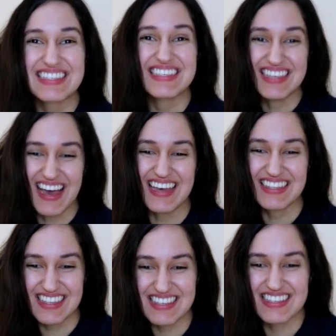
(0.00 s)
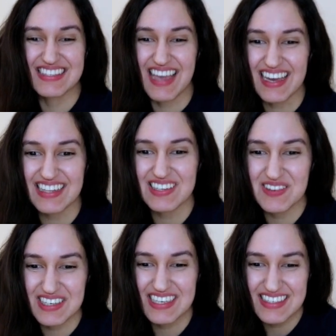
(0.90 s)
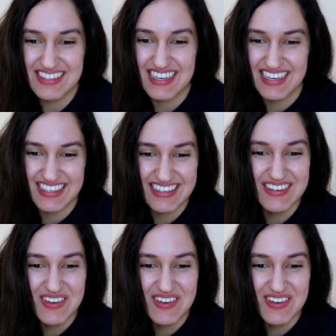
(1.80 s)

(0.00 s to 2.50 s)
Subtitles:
Yes, that's exactly what I said.